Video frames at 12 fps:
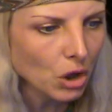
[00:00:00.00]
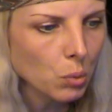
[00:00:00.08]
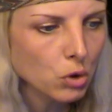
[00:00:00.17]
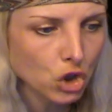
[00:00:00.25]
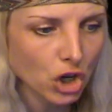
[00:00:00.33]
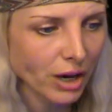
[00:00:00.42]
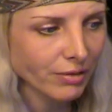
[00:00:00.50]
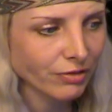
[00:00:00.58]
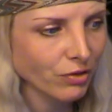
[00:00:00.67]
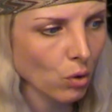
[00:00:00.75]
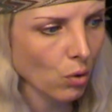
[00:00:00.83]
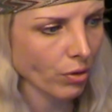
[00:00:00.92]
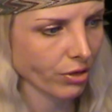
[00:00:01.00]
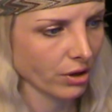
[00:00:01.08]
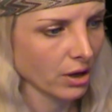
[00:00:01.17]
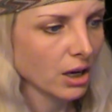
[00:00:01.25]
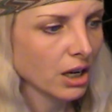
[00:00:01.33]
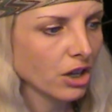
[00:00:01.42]
will shine
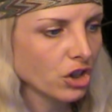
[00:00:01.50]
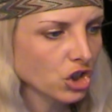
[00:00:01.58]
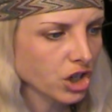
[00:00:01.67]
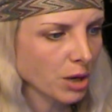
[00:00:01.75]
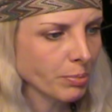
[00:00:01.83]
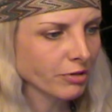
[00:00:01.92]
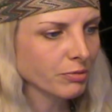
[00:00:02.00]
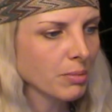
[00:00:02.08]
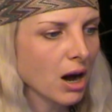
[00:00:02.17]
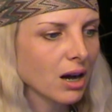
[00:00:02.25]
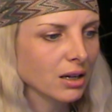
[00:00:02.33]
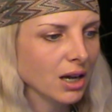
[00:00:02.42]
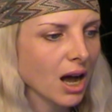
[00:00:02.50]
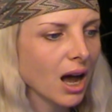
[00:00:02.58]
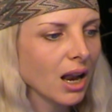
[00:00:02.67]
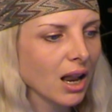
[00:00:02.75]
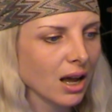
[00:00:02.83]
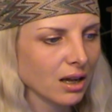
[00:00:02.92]
forth in the shape of
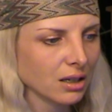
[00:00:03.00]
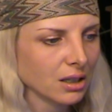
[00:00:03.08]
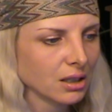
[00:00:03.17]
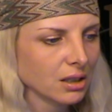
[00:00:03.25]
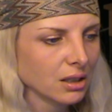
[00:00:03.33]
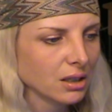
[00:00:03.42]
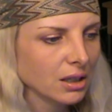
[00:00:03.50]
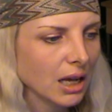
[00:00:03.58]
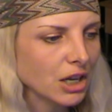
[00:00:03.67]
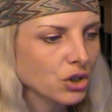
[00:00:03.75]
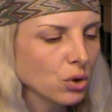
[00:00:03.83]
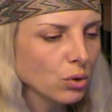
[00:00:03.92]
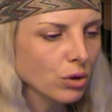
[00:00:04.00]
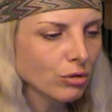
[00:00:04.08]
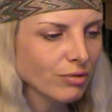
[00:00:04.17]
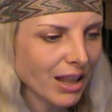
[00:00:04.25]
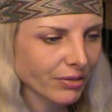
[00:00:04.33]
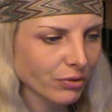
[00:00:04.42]
Mahakala, and all
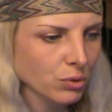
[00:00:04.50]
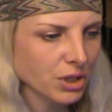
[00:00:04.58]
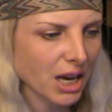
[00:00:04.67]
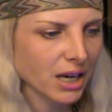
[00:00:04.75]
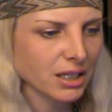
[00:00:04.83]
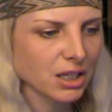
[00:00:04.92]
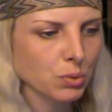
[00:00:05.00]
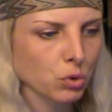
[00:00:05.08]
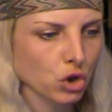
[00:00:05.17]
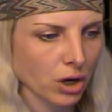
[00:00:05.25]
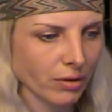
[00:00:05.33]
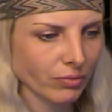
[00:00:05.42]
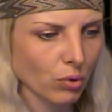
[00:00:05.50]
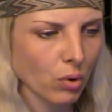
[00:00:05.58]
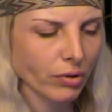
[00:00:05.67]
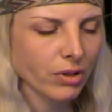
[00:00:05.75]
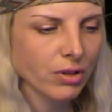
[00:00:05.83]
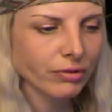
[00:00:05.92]
the wrathful deities will shine
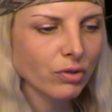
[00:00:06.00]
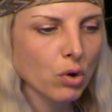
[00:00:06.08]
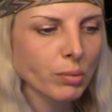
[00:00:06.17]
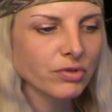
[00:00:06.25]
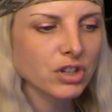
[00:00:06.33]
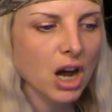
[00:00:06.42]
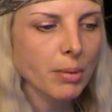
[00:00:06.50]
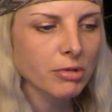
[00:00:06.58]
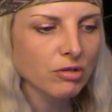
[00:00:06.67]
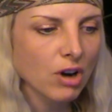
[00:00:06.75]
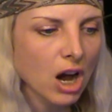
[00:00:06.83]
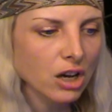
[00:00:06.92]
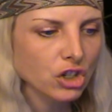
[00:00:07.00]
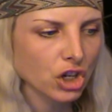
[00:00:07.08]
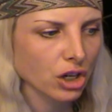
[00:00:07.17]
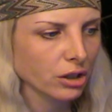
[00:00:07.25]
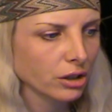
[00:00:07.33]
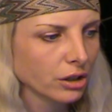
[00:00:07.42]
forth in the form of
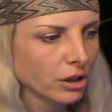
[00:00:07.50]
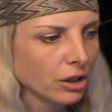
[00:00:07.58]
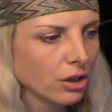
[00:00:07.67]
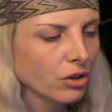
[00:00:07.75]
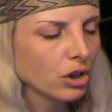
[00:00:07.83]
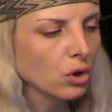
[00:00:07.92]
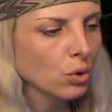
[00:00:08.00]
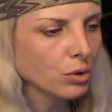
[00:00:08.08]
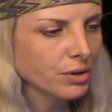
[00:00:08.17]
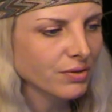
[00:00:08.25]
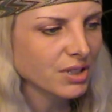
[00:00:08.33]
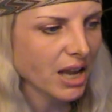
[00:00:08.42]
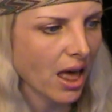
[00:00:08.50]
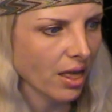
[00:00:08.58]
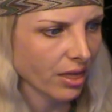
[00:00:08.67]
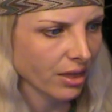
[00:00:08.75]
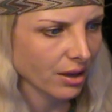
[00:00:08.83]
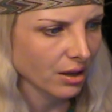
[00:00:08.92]
Dharmaraja, the Lord of
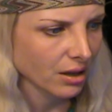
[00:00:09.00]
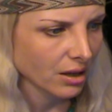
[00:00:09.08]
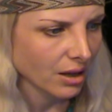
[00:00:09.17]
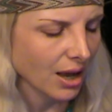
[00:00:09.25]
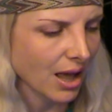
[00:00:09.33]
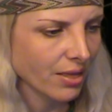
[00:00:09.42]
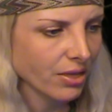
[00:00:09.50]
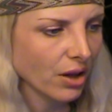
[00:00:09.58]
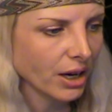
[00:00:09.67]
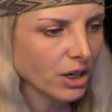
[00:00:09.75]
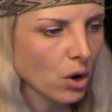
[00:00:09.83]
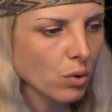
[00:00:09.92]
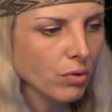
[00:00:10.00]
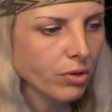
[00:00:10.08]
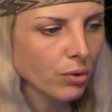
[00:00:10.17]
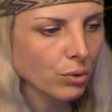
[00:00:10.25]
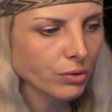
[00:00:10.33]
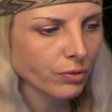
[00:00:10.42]
Death, and thine own
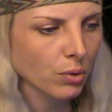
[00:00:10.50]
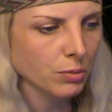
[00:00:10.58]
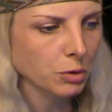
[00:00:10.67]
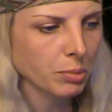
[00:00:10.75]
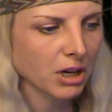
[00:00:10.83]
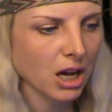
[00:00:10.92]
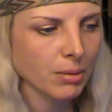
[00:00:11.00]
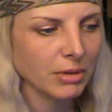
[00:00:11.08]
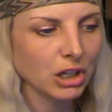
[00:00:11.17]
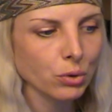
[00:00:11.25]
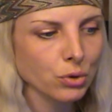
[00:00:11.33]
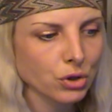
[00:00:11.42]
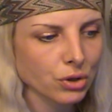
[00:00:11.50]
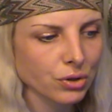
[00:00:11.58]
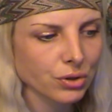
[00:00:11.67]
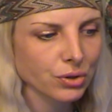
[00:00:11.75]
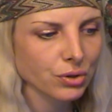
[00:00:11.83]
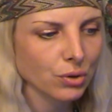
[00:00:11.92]
thought forms become
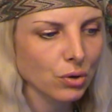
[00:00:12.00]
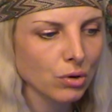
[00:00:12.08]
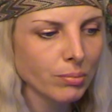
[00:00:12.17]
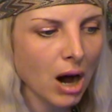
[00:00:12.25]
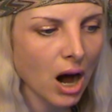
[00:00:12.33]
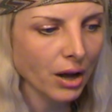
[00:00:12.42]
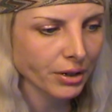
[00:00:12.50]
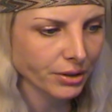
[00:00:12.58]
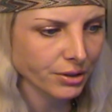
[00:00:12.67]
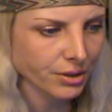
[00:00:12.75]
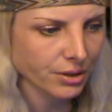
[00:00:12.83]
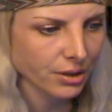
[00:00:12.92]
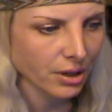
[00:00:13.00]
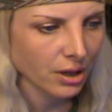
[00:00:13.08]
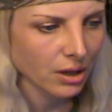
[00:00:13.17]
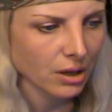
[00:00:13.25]
illusions or maras.